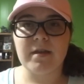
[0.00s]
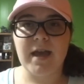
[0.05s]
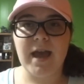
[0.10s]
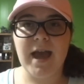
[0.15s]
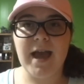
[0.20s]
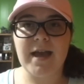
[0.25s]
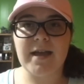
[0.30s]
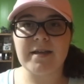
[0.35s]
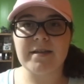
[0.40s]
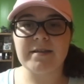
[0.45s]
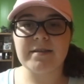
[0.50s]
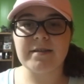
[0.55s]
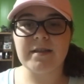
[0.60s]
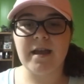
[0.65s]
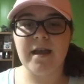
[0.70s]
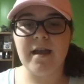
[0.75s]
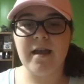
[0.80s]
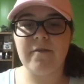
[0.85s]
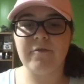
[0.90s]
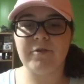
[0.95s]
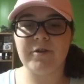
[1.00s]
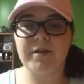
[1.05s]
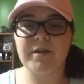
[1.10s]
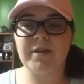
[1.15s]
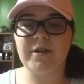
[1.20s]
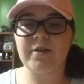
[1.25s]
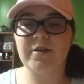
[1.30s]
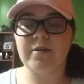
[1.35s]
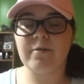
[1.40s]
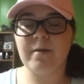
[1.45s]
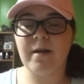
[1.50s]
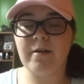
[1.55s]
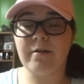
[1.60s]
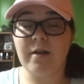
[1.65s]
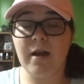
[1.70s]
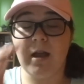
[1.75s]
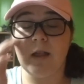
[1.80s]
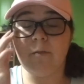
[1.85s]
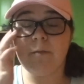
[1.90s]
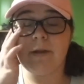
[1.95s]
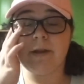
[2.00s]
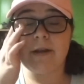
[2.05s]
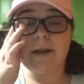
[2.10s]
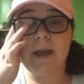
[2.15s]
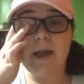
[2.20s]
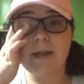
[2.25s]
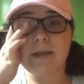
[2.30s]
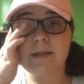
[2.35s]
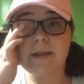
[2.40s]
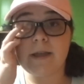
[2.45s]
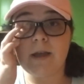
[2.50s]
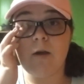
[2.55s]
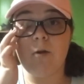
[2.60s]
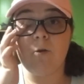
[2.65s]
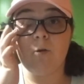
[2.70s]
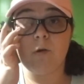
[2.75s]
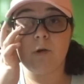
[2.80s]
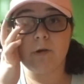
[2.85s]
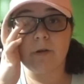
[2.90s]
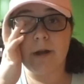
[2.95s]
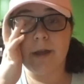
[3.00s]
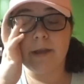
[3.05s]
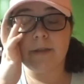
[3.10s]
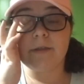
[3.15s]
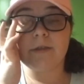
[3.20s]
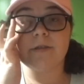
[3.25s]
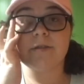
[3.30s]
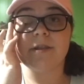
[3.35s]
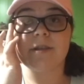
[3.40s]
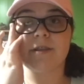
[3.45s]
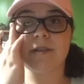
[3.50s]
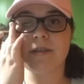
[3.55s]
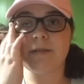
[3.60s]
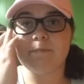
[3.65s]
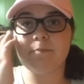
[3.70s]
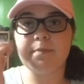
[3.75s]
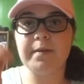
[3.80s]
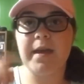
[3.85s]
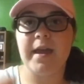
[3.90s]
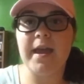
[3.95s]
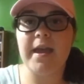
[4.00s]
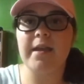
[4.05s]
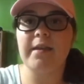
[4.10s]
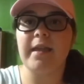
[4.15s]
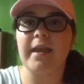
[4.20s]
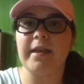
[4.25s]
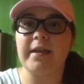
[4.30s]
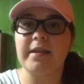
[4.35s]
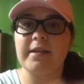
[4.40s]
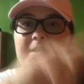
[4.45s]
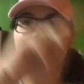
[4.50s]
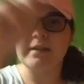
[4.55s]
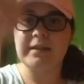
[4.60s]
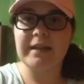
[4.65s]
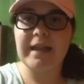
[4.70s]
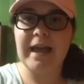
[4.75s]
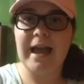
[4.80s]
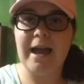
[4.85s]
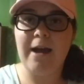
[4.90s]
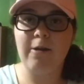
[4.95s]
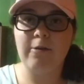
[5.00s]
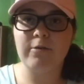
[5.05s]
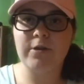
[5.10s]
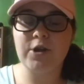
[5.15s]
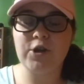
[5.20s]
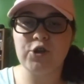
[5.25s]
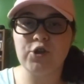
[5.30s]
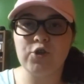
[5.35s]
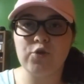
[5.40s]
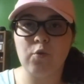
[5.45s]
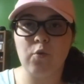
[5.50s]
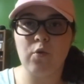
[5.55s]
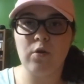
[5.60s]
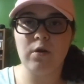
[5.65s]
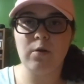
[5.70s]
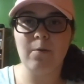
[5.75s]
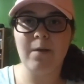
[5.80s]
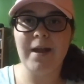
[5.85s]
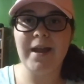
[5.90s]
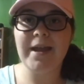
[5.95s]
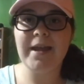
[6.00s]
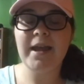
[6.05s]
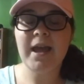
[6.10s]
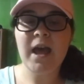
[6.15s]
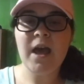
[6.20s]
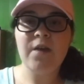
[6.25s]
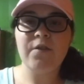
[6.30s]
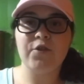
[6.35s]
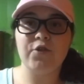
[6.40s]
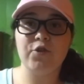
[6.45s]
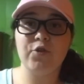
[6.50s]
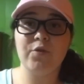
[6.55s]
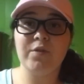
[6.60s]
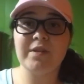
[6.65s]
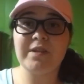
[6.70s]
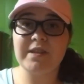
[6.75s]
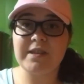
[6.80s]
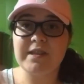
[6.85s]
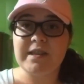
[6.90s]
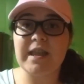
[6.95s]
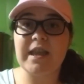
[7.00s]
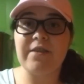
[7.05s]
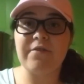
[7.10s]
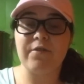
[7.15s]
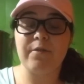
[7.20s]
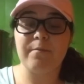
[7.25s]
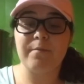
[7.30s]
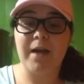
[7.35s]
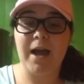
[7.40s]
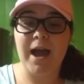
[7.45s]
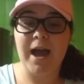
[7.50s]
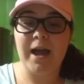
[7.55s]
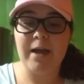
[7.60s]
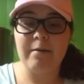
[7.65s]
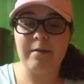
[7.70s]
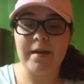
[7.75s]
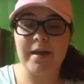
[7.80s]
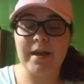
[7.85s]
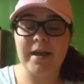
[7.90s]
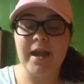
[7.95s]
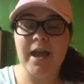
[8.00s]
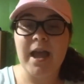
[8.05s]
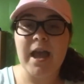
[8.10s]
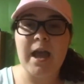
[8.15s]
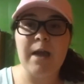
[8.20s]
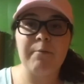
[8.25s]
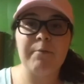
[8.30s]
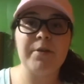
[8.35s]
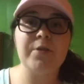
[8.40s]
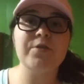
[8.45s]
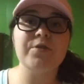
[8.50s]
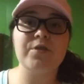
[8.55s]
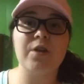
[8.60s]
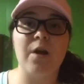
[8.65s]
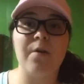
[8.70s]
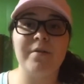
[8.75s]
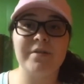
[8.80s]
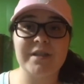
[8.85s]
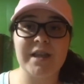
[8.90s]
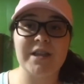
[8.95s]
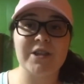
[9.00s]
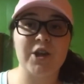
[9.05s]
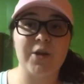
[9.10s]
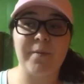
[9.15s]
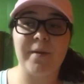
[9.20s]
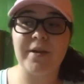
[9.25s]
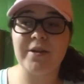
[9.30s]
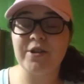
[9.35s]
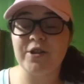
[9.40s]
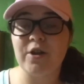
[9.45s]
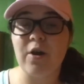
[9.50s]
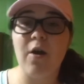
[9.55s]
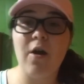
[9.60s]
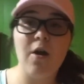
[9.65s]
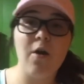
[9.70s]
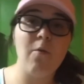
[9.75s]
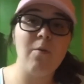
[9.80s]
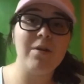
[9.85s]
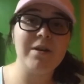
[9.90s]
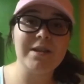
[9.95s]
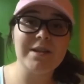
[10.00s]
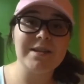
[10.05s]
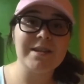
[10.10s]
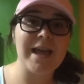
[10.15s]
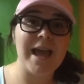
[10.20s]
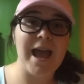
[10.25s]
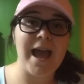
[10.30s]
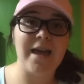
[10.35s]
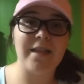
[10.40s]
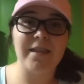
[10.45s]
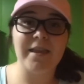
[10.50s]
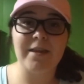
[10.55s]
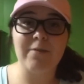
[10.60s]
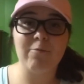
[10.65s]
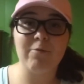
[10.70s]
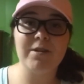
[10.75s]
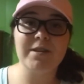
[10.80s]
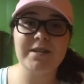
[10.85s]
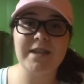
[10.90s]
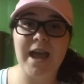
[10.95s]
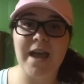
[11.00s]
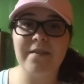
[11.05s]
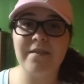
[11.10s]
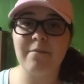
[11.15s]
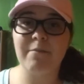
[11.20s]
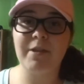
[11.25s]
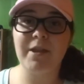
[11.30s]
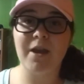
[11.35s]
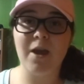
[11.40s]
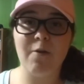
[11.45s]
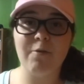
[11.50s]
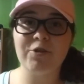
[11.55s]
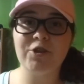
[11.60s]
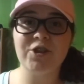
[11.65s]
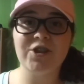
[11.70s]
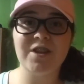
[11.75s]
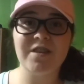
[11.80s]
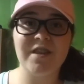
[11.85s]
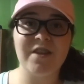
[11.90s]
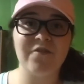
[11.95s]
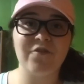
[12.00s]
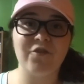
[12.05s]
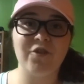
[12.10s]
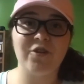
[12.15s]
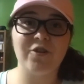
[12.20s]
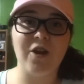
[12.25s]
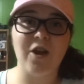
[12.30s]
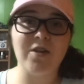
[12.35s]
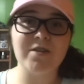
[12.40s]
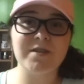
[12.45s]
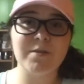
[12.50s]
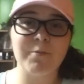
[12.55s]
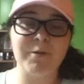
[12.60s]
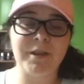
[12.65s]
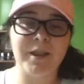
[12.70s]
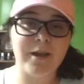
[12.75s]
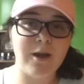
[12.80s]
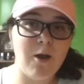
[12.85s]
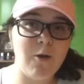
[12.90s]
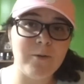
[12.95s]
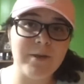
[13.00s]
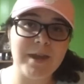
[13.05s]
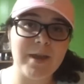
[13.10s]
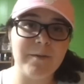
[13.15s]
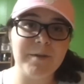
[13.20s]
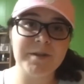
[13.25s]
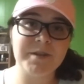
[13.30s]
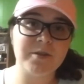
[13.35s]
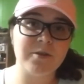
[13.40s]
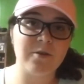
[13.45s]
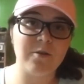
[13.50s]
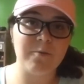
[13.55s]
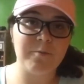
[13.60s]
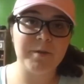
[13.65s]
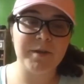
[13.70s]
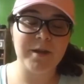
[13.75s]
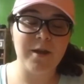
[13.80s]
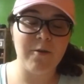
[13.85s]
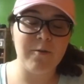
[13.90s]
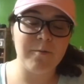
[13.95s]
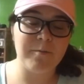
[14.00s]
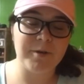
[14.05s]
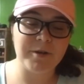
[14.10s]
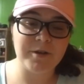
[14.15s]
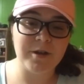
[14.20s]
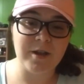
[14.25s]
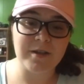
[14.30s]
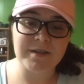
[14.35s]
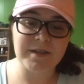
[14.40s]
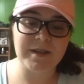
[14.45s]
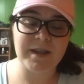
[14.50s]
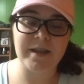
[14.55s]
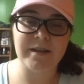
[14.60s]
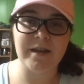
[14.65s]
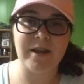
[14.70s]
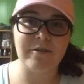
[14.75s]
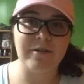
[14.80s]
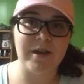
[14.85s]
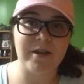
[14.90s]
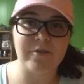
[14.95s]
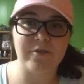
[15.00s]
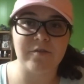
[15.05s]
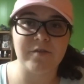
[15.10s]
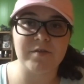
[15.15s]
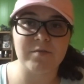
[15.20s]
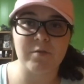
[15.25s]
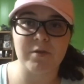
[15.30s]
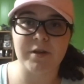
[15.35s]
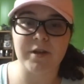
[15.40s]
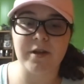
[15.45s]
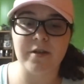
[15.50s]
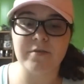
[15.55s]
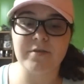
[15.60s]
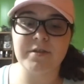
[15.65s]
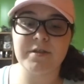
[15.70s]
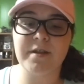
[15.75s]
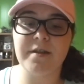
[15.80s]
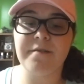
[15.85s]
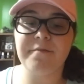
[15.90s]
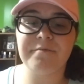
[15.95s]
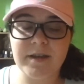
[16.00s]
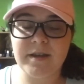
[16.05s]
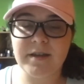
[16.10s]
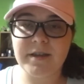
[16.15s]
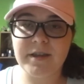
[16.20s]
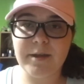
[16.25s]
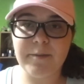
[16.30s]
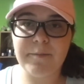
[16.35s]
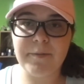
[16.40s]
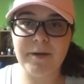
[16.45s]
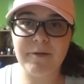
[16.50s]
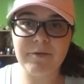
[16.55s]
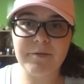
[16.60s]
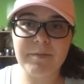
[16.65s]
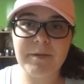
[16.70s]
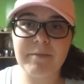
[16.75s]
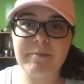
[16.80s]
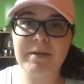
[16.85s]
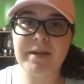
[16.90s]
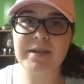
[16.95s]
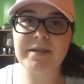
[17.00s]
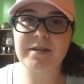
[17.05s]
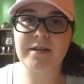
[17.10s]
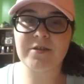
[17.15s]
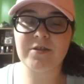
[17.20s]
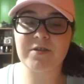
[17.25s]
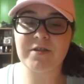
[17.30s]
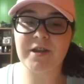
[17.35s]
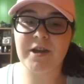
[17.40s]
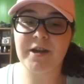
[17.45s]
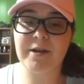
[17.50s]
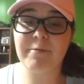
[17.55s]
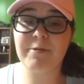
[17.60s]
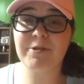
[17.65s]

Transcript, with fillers: has every year around Halloween has like a horror night and there's like this big like clown doorway that you can see from the highway and we used to always ask our parents you know oh what is that like what is that and they'd be like oh it's just a thing for adults and we're like oh we can't wait till we go when we're adults and yeah now neither of us want to go so yep I would pick Mickey's Not So Scary